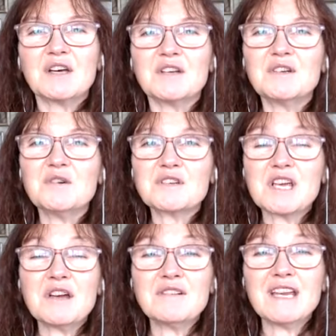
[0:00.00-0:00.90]
not
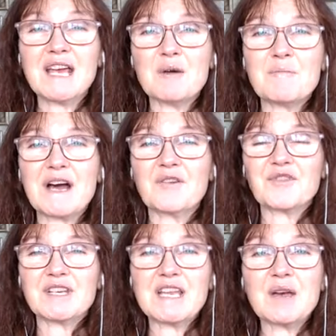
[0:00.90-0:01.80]
only about
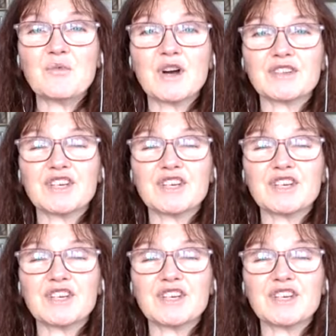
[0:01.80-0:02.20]
the network